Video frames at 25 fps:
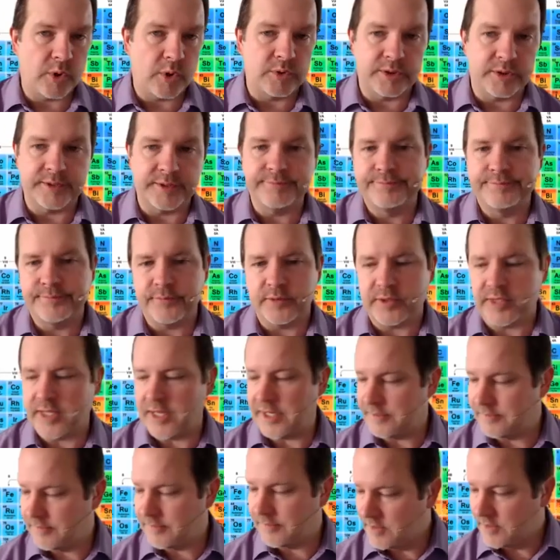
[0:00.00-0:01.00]
polar
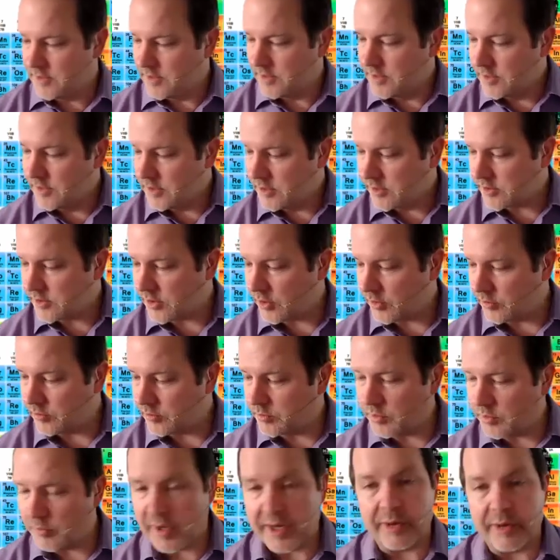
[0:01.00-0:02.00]
okay
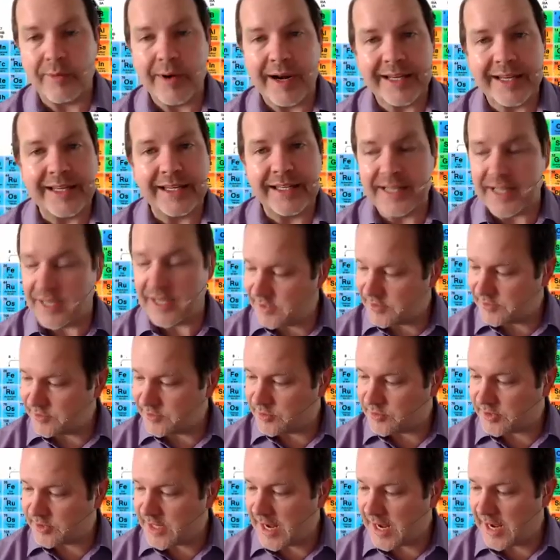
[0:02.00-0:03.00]
so we want to recognize
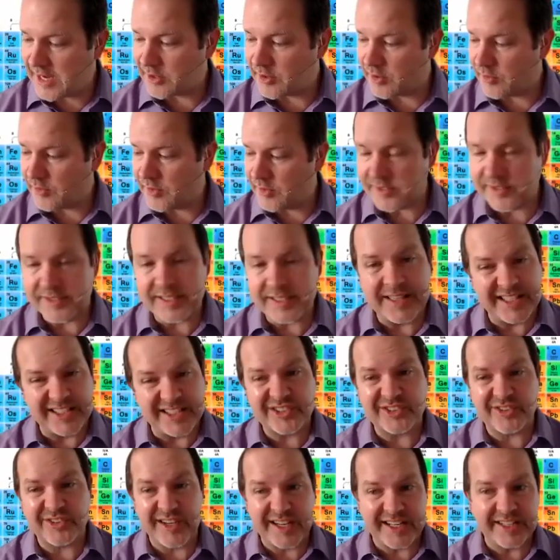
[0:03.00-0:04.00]
those categories and the
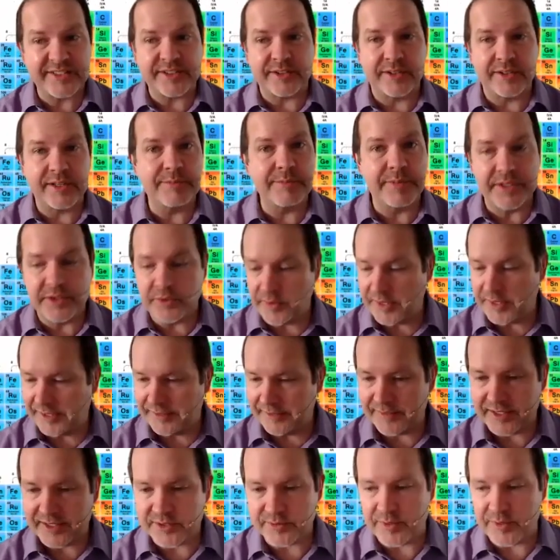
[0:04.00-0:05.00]
strengths are in
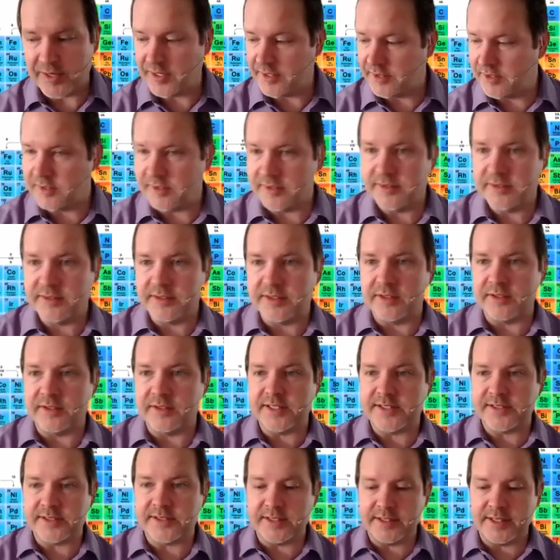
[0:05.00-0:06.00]
between that's why they're they're
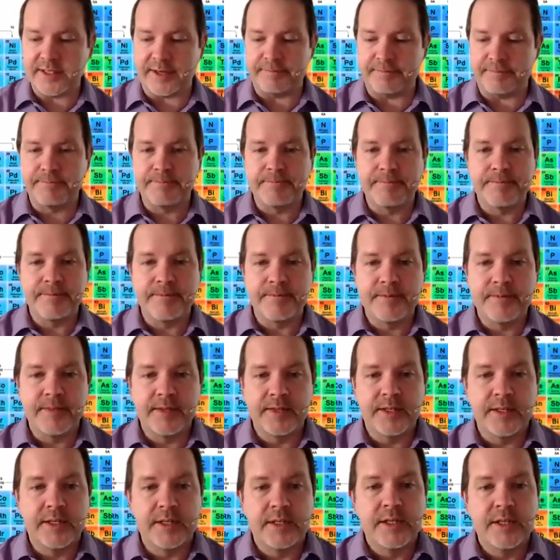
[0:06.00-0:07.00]
listed there
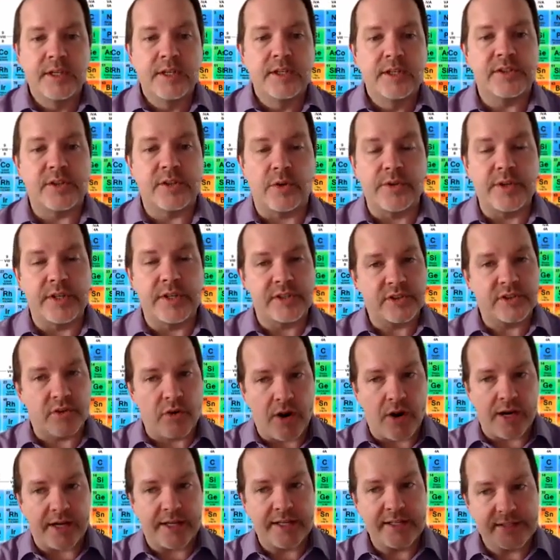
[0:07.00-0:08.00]
so the
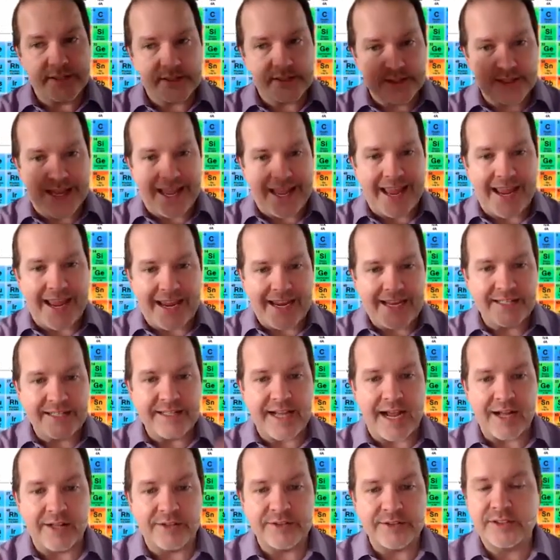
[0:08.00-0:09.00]
strongest a
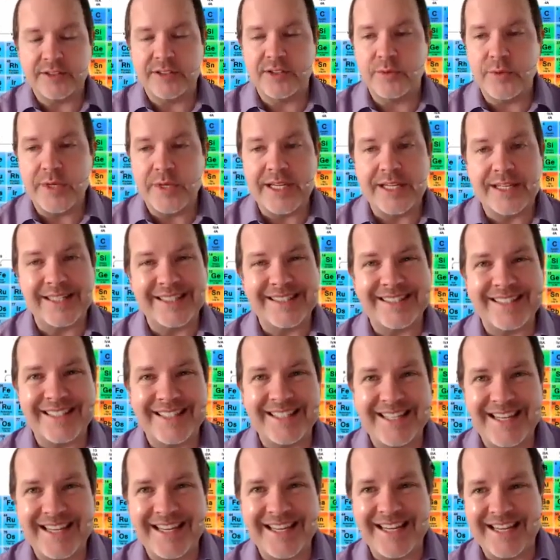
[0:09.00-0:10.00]
down to the
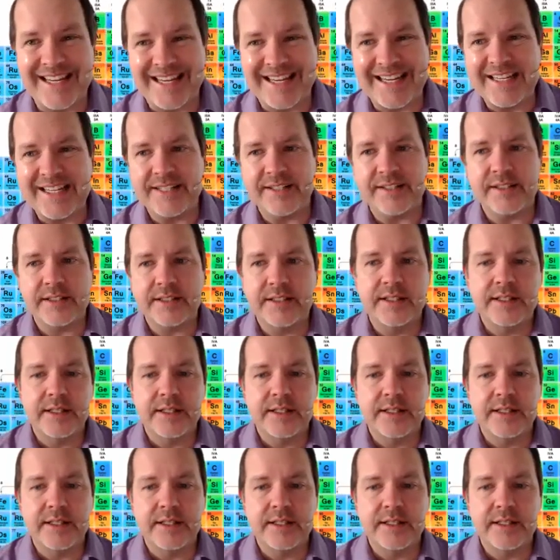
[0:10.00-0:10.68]
weakest e